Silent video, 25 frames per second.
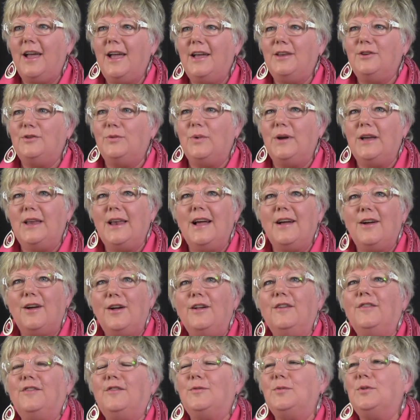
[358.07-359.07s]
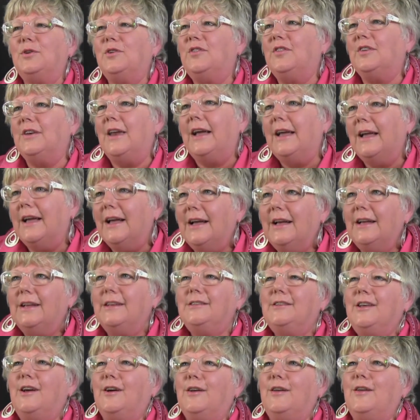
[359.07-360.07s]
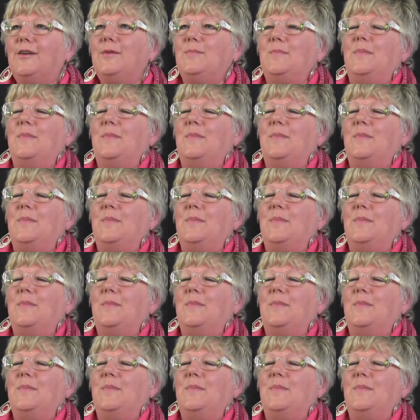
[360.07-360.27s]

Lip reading: I had to wait on customers, and I tuck